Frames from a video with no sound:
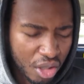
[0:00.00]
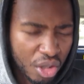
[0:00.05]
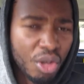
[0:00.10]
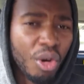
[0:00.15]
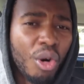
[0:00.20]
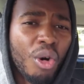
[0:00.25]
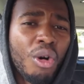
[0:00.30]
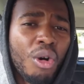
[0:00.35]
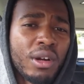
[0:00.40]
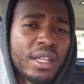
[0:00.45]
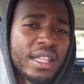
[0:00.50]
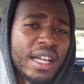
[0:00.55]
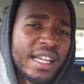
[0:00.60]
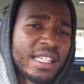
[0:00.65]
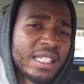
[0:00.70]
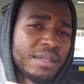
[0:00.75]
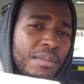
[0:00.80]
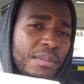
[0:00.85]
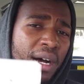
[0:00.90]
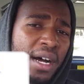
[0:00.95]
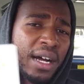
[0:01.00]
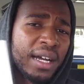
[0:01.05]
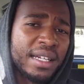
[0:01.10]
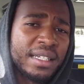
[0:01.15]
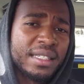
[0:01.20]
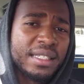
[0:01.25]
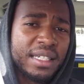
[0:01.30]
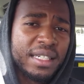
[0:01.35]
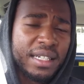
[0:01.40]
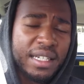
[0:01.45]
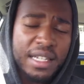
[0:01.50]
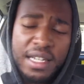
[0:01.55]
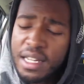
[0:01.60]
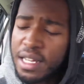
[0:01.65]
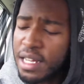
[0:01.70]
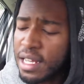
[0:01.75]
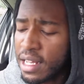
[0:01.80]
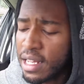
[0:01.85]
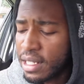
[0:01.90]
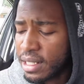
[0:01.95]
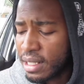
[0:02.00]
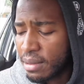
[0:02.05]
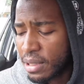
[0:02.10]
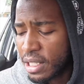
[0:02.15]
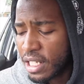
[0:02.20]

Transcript: the organized mind some